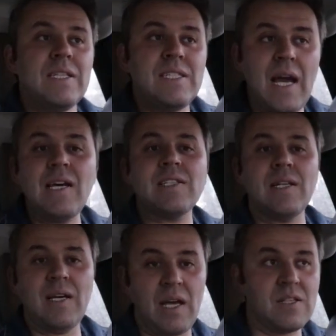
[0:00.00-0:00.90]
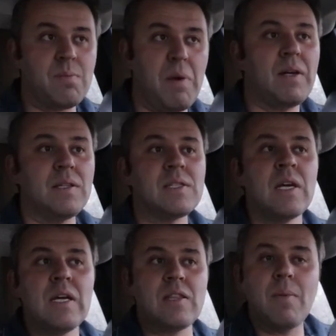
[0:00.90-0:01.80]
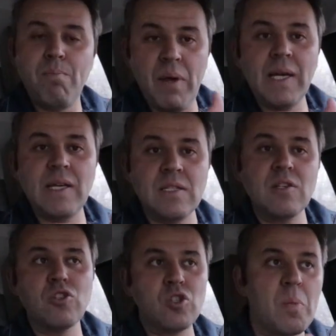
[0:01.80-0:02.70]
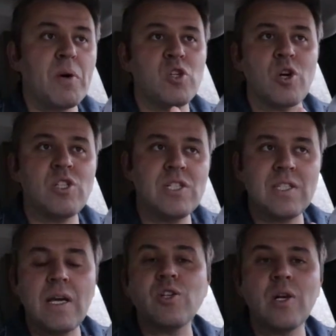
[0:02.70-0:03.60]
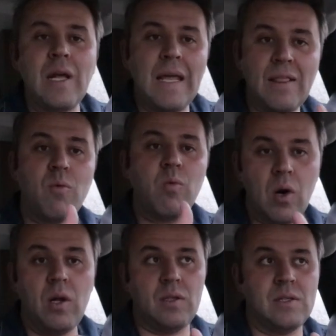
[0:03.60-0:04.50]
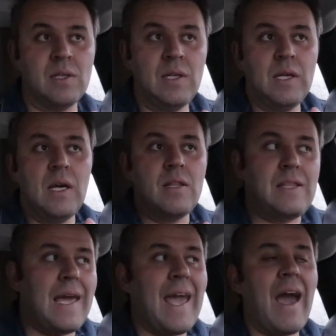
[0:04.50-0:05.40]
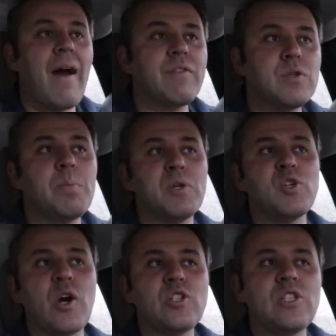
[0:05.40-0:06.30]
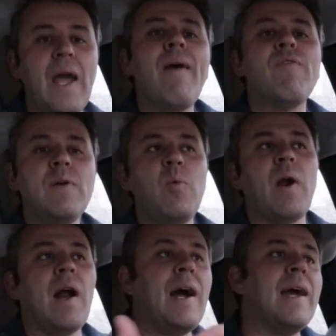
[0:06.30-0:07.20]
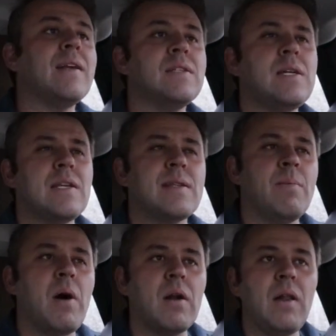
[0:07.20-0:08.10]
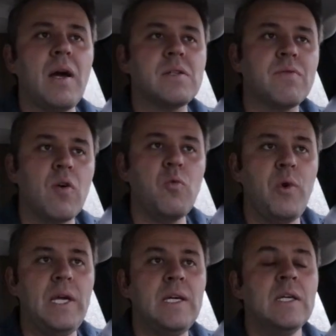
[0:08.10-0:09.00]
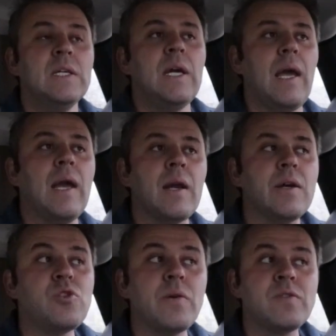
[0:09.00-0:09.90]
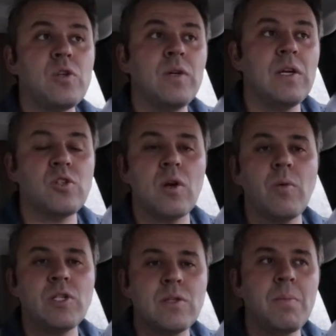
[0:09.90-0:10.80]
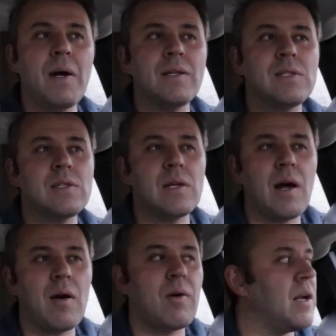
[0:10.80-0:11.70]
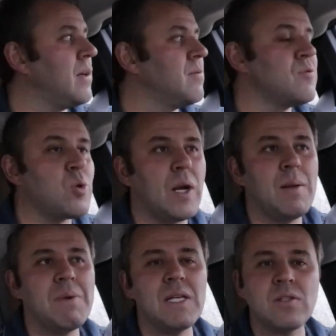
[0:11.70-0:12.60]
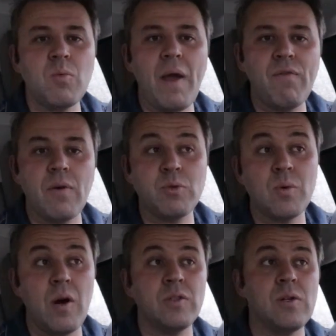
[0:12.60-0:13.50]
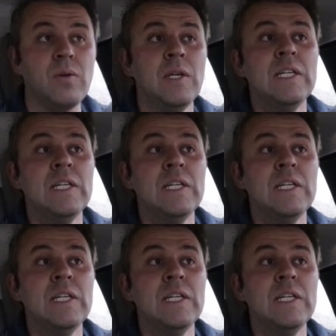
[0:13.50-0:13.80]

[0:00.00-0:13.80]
Tesla has built the biggest supercharging station in the world. They have superchargers everywhere. I had a Tesla Model S for a week and I drove to Kitchener, which is about an hour and 20 minutes away from Toronto.